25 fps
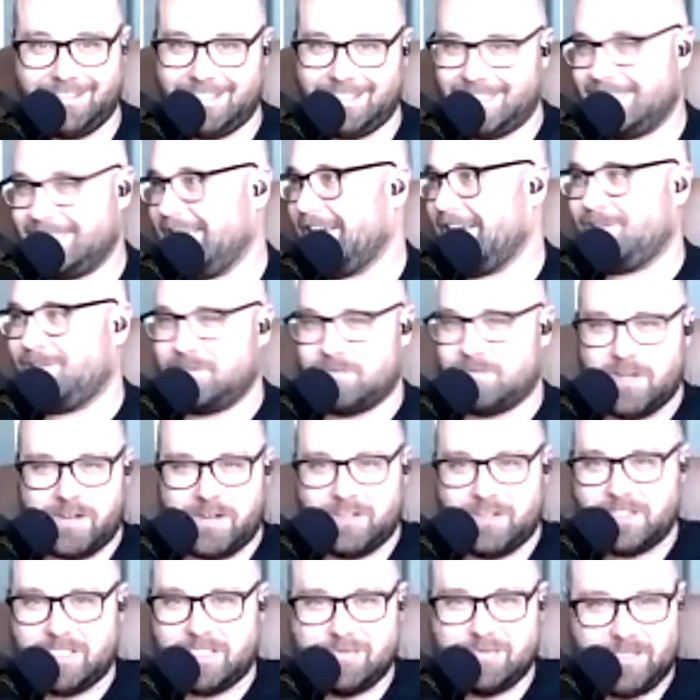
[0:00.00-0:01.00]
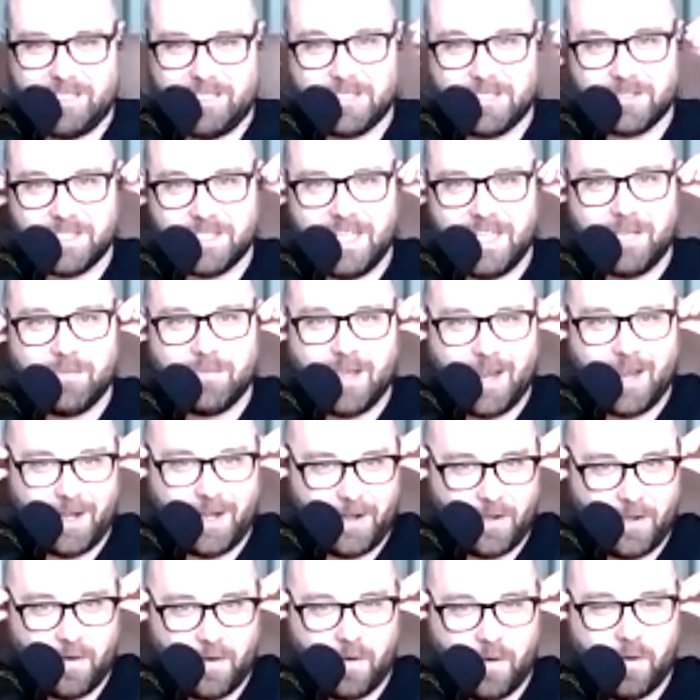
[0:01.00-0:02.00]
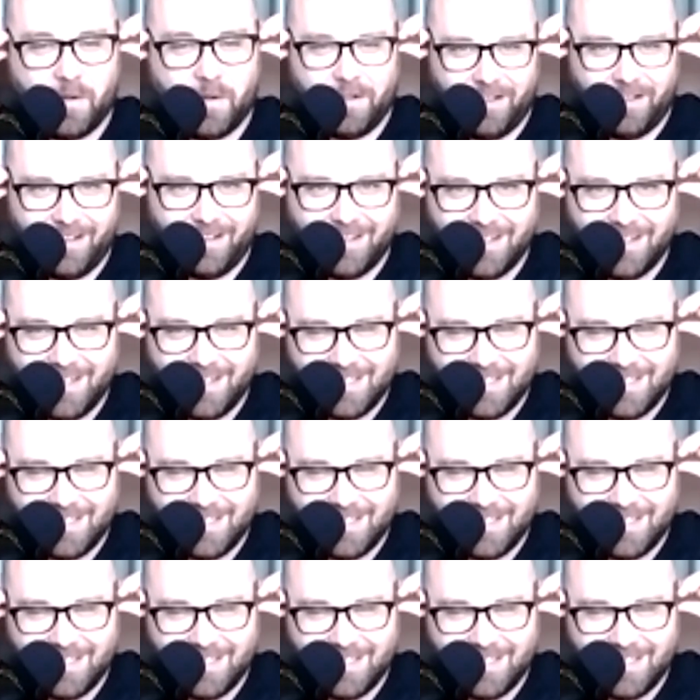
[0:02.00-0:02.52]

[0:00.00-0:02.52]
Like that was my ultimate dream and goal.